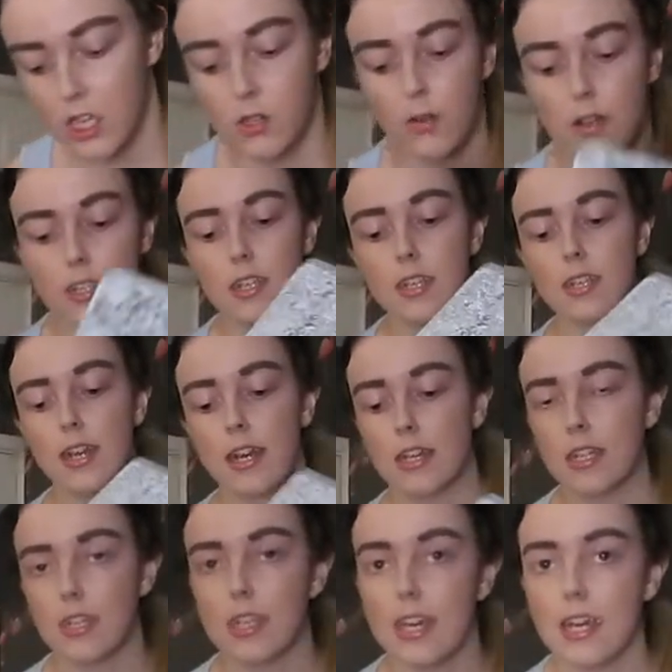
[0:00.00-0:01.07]
So as I said,
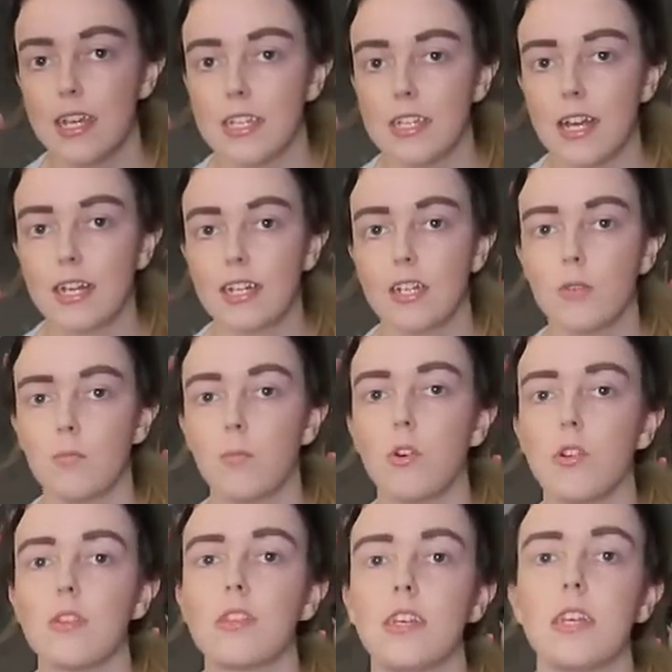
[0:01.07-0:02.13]
this, I didn't
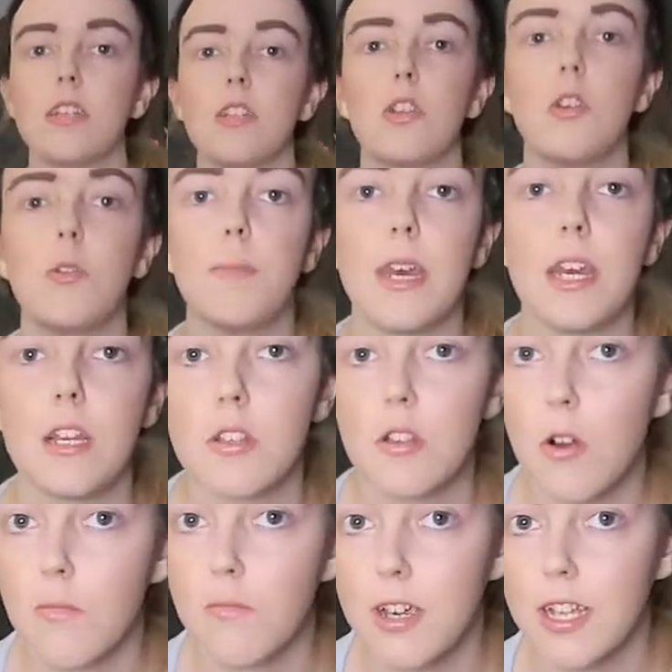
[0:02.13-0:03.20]
want it too big,
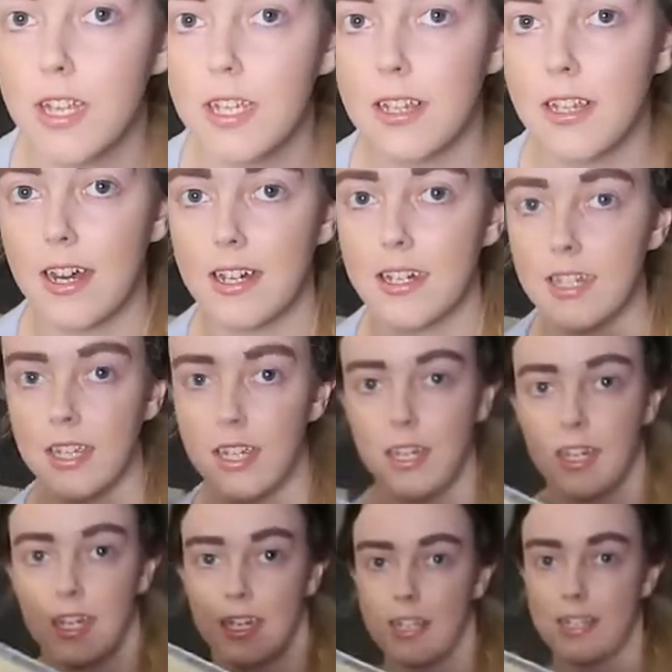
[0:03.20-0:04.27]
so I'm really glad
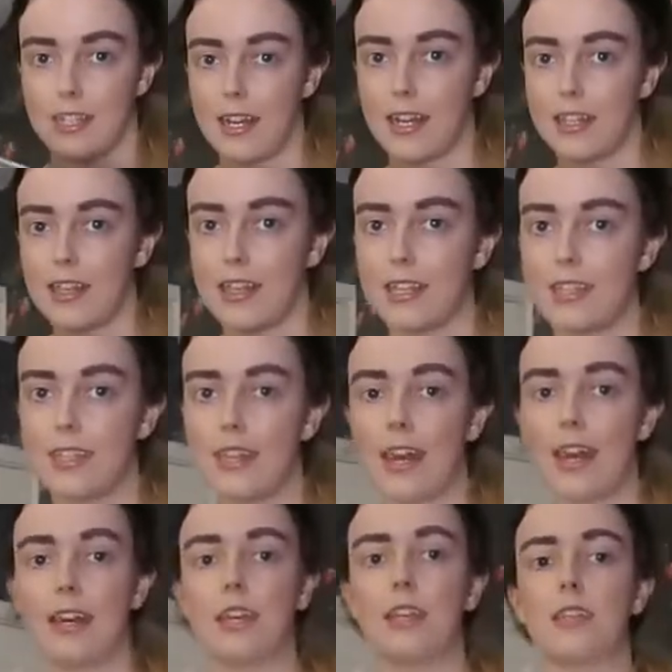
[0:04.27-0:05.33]
it's like this
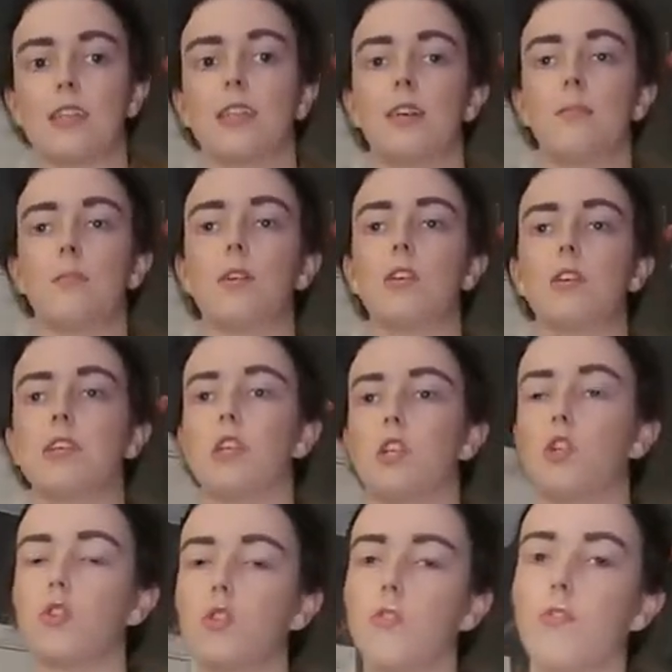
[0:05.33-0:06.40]
size, because it
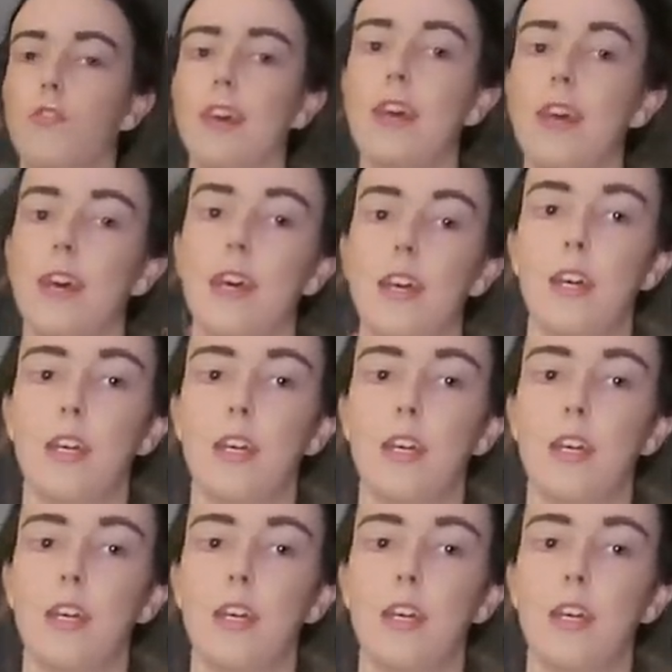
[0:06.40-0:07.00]
should fit